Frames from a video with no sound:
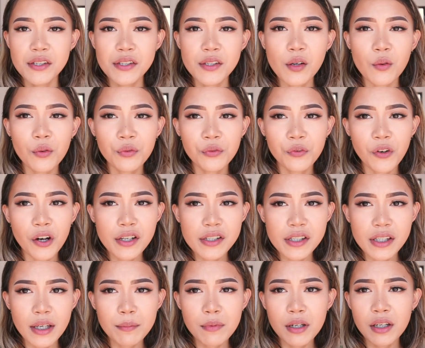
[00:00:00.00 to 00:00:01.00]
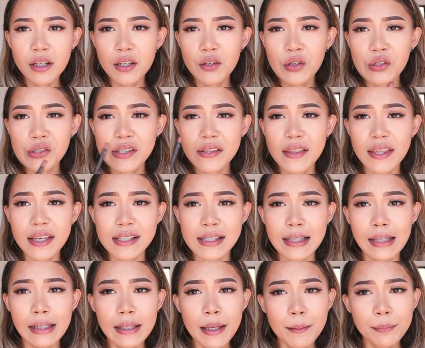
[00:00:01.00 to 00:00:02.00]
So first, I'm going to use this
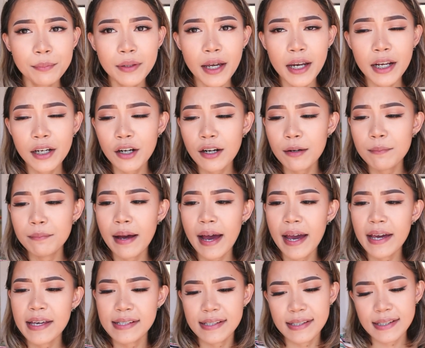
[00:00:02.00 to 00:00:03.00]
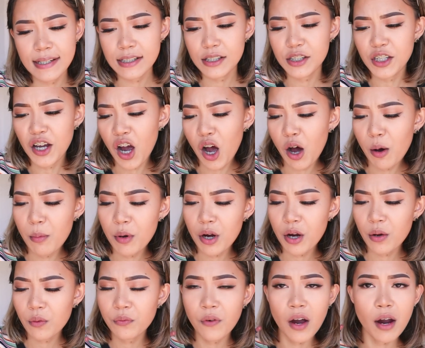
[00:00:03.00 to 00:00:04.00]
lip liner by
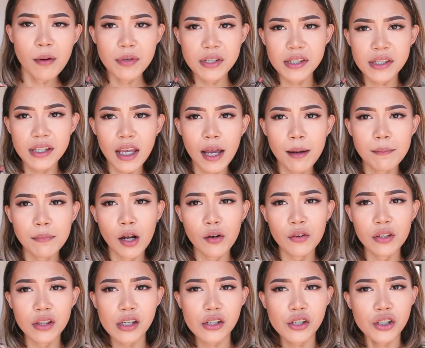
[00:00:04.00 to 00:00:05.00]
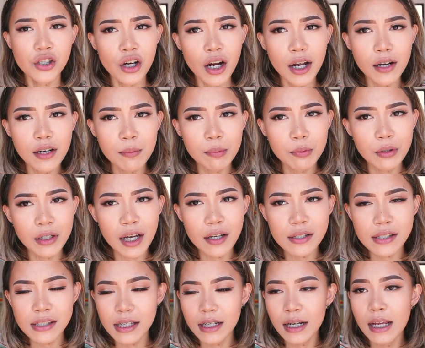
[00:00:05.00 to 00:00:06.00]
Zitomer Pharmacy. I'm not really sure how to
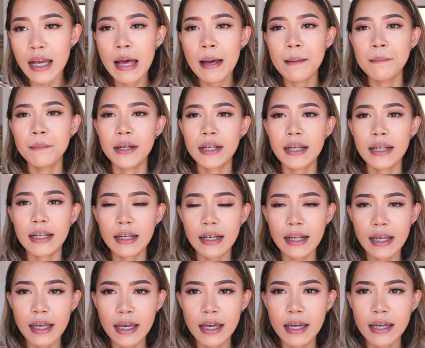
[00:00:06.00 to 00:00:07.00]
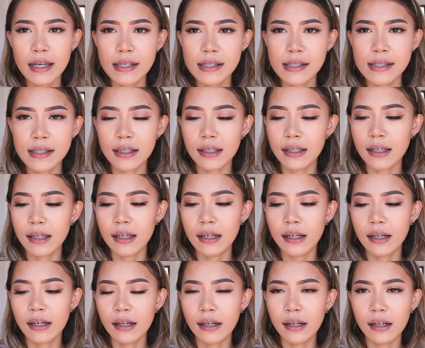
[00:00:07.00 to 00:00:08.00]
pronounce it, but it is,
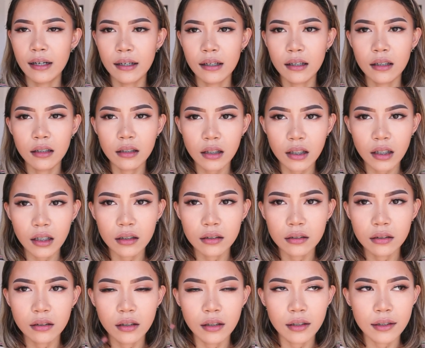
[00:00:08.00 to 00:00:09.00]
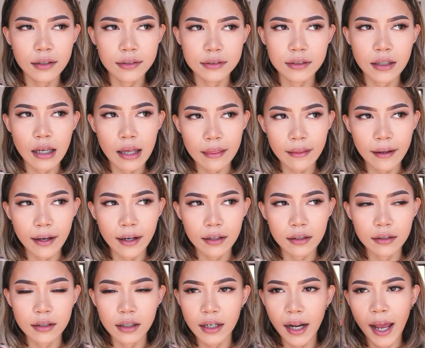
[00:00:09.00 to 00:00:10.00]
yeah, it is
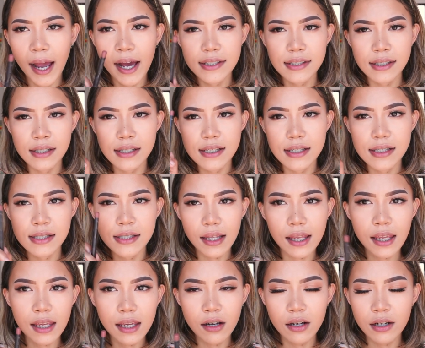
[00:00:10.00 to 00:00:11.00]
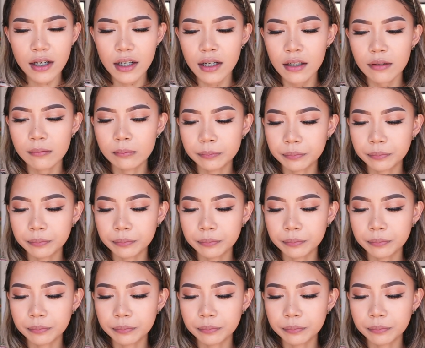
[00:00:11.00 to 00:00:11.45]
that. It has a Z on it.